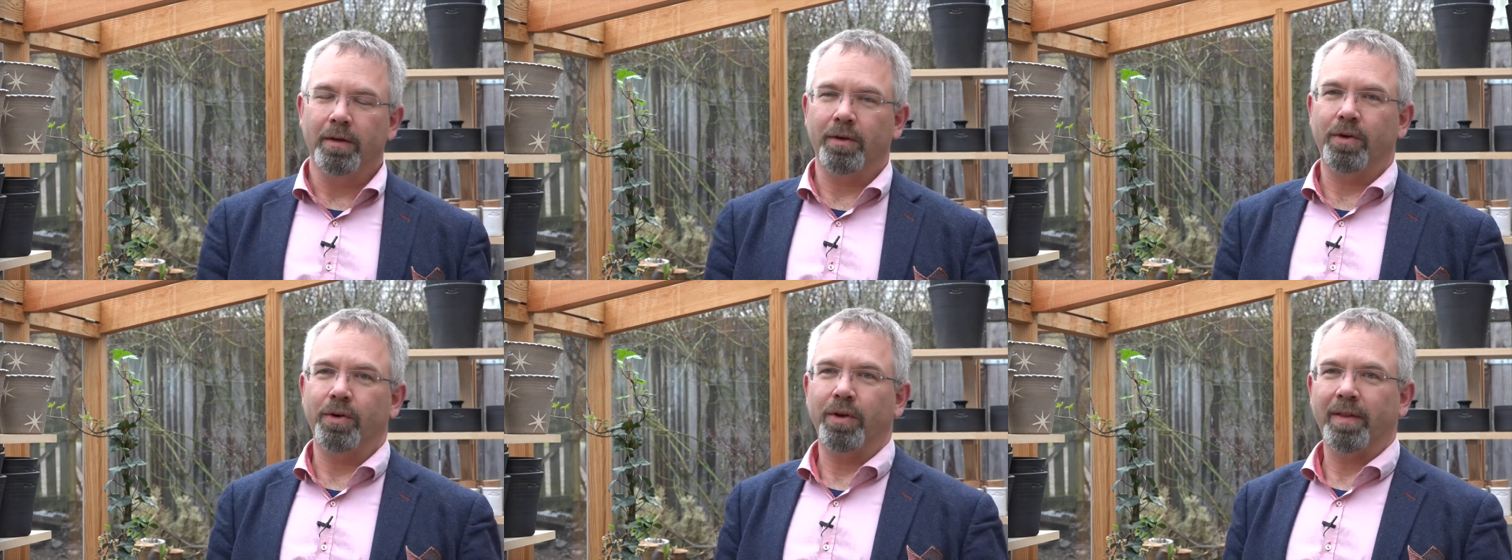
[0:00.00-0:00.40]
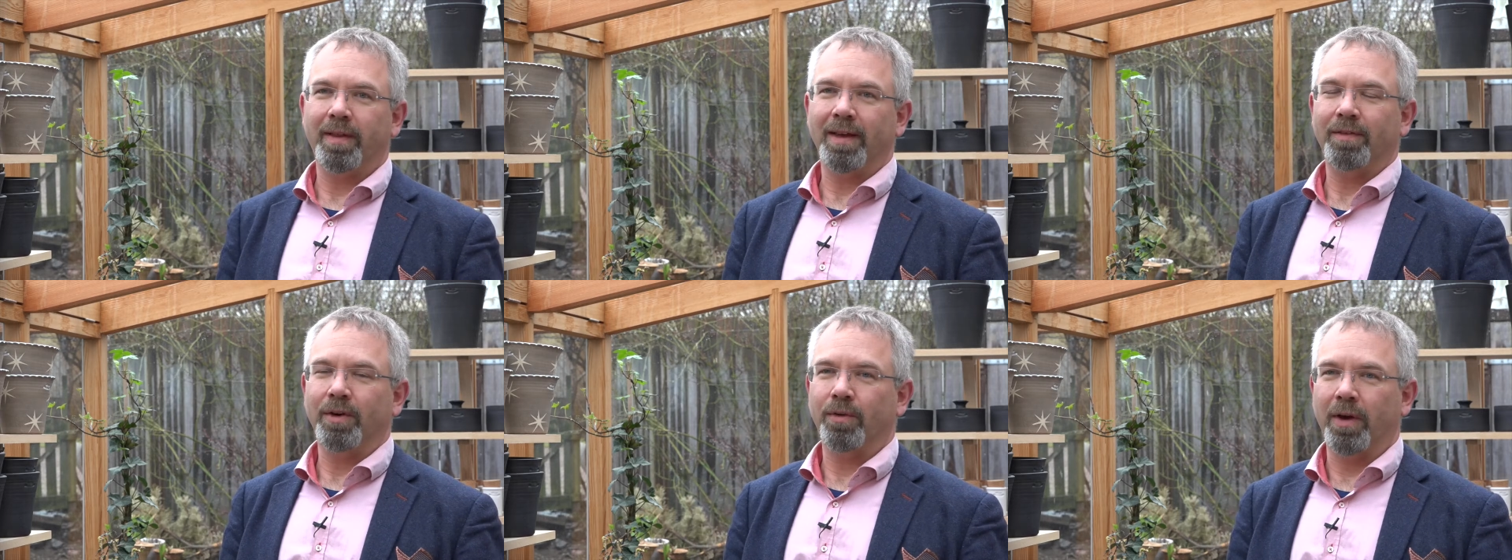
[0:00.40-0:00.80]
you couldn't
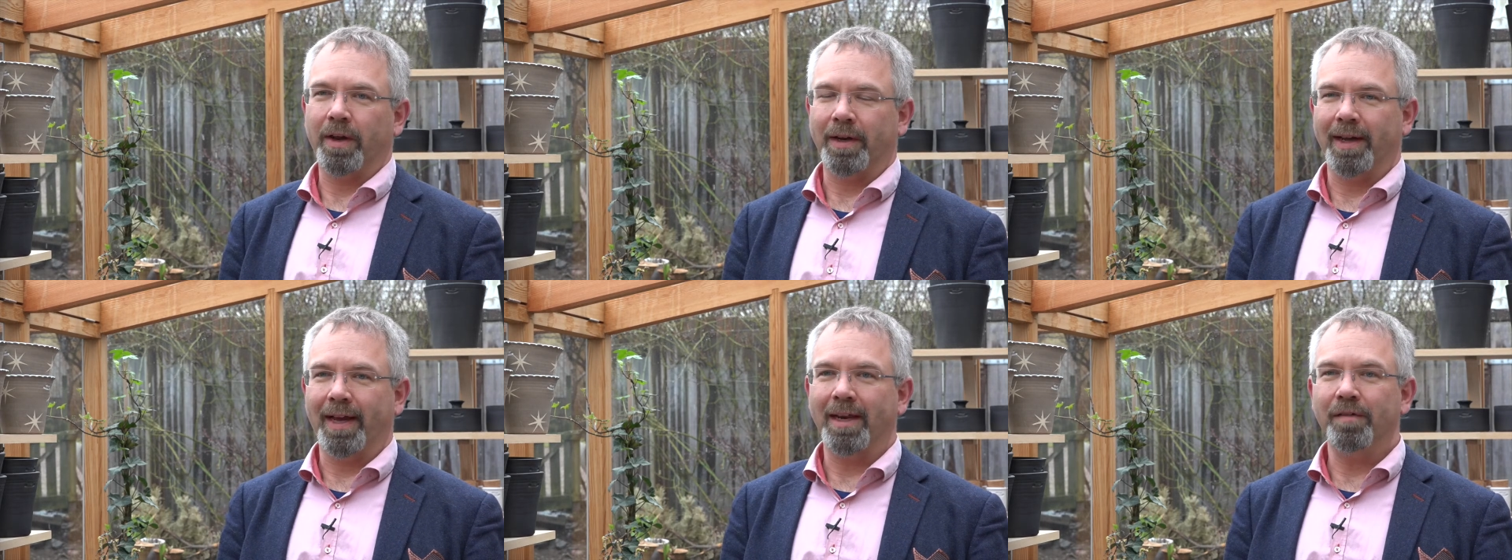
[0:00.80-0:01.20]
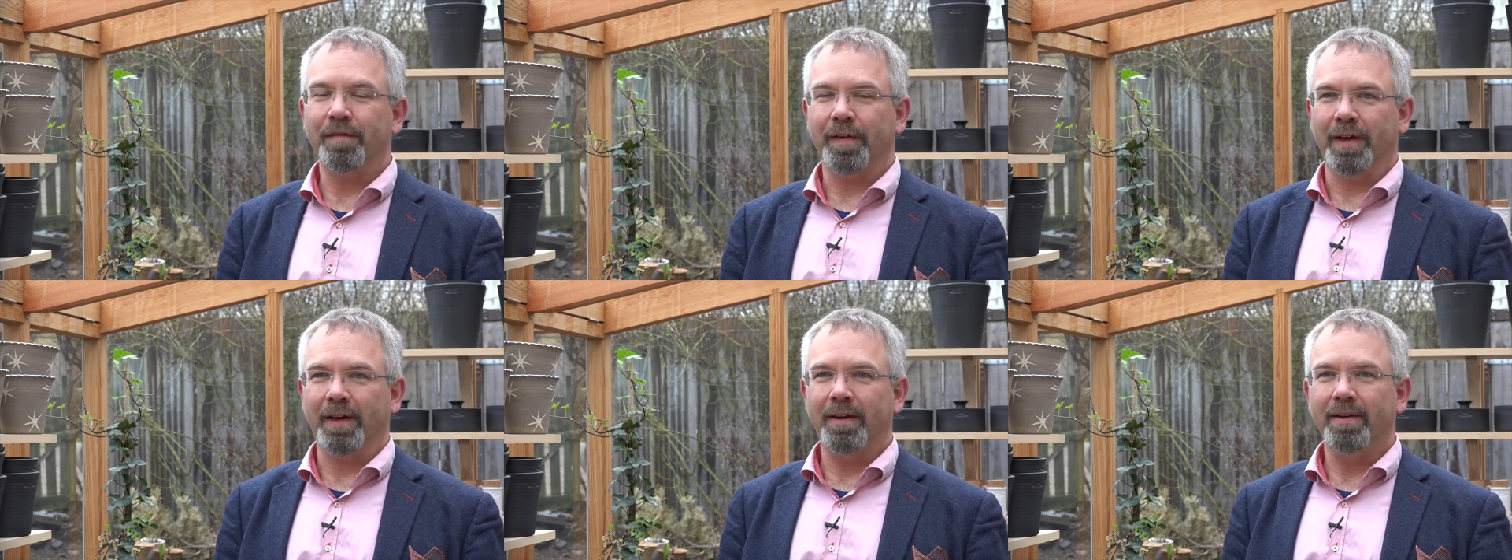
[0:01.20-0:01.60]
even run
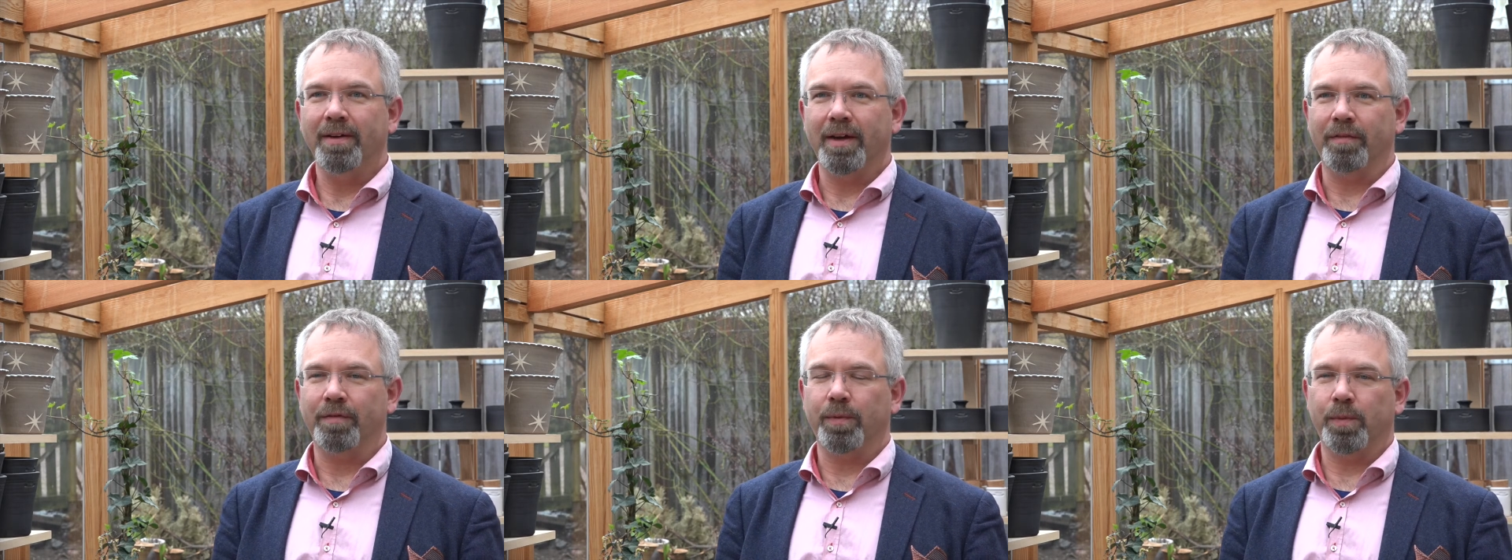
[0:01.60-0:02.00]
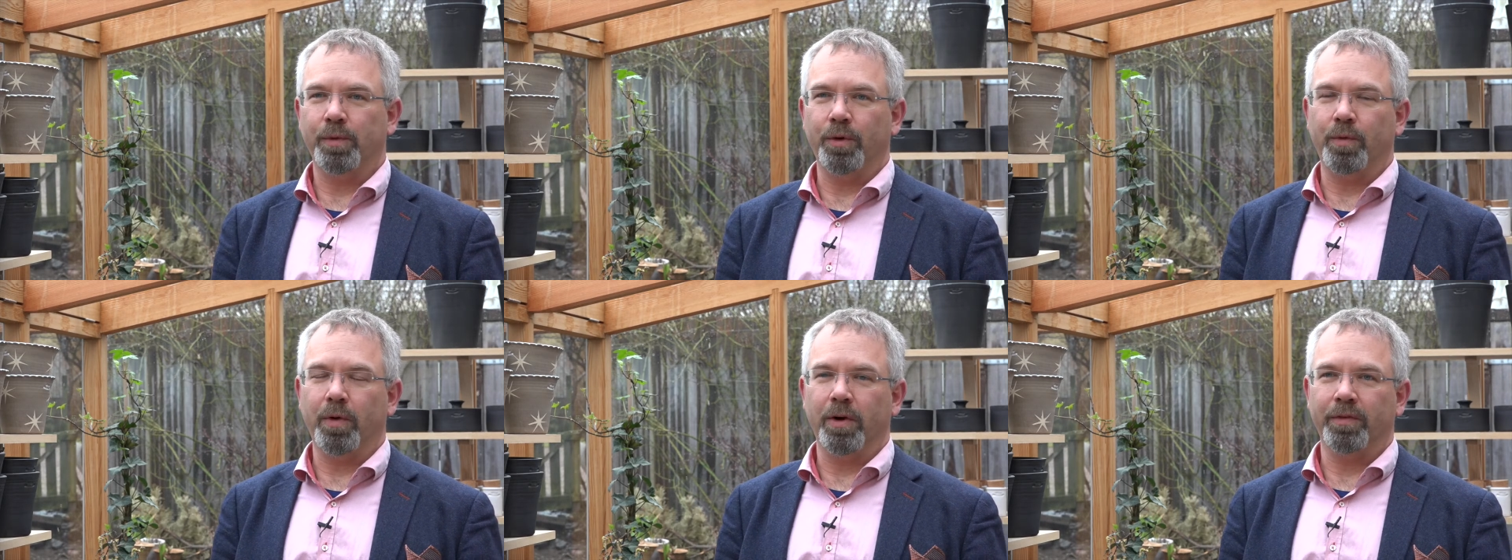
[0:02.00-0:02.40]
anything if
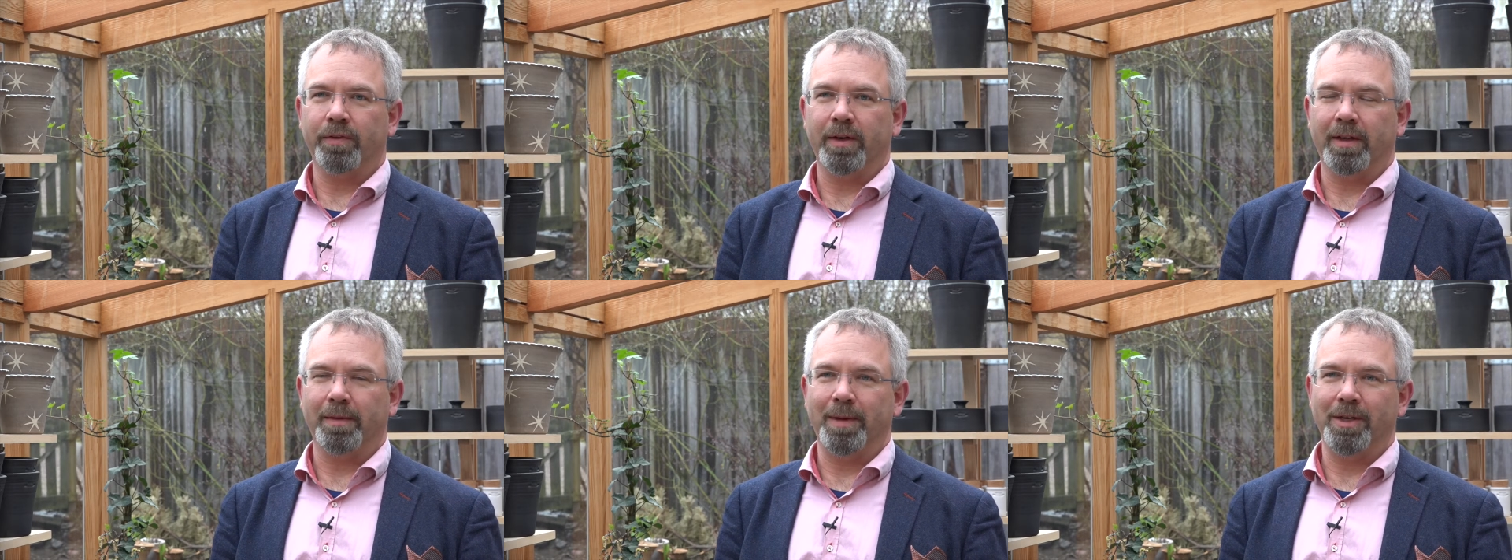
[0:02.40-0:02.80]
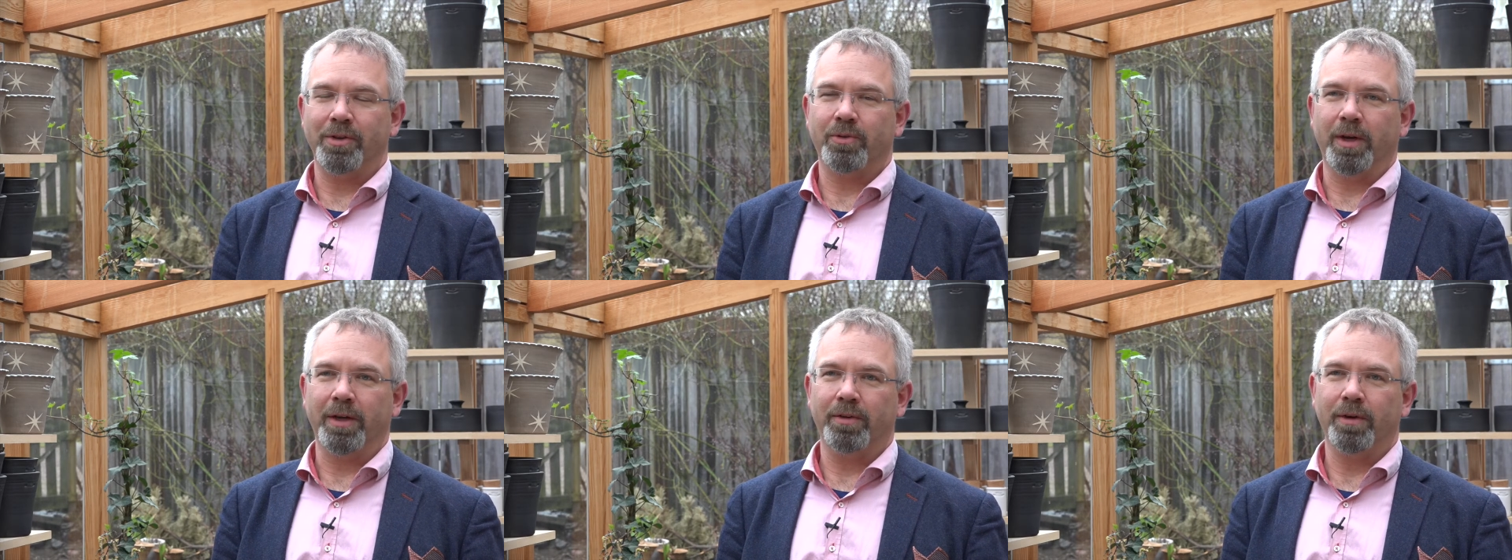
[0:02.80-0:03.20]
you weren't an
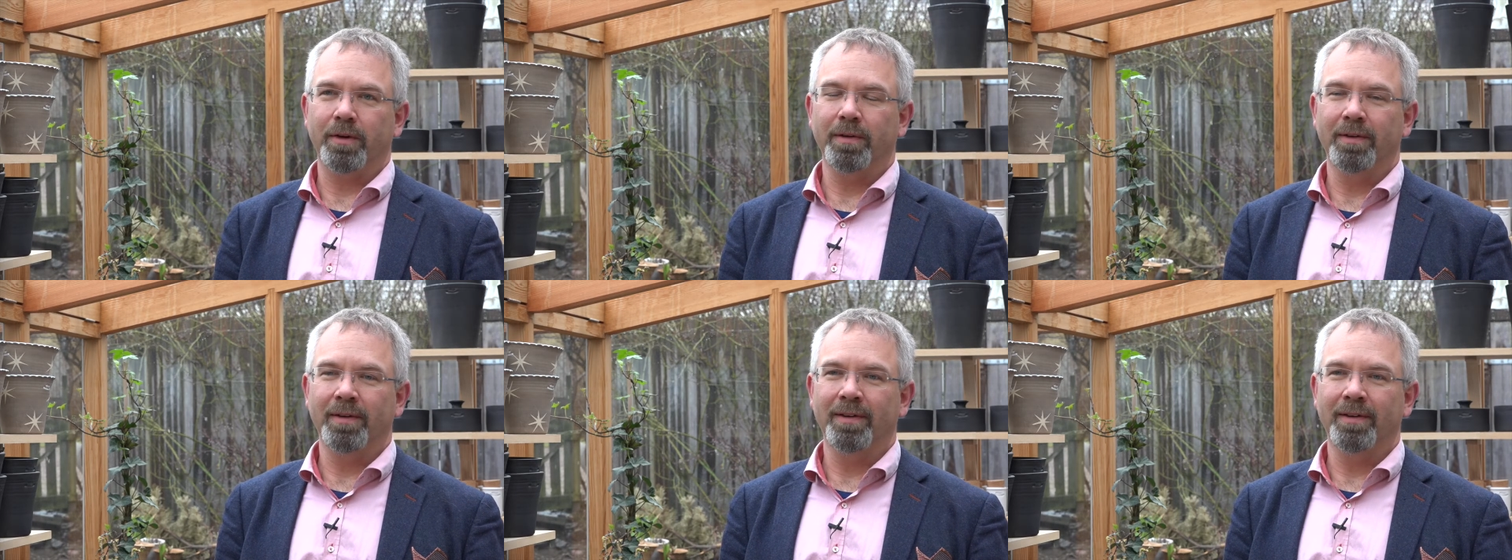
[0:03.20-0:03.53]
administrator.